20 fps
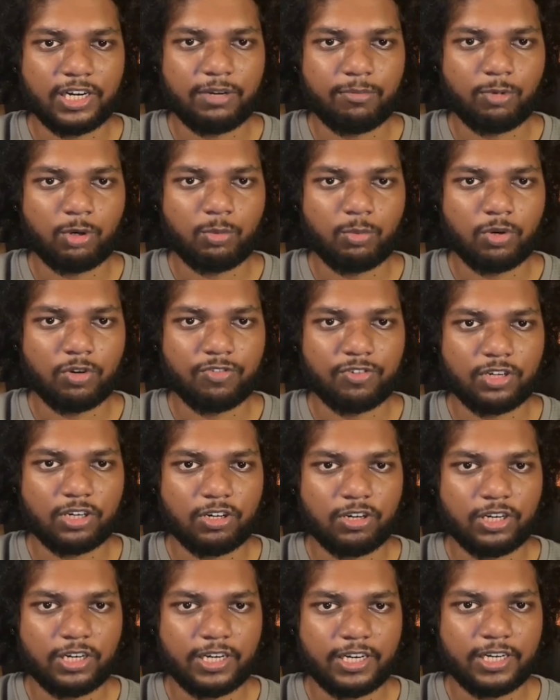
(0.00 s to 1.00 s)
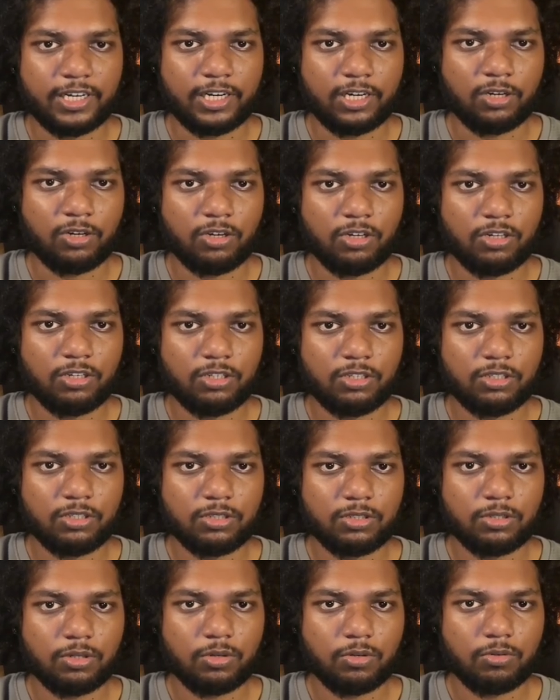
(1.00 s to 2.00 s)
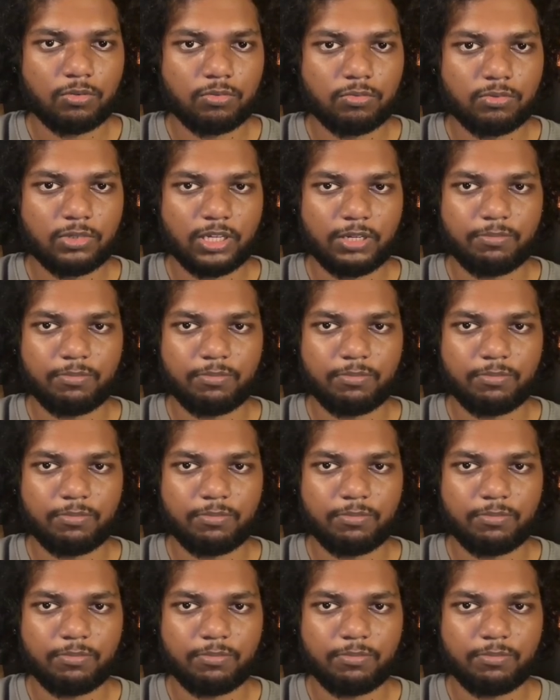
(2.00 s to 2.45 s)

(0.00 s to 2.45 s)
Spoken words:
promo offer content, and all. So yeah.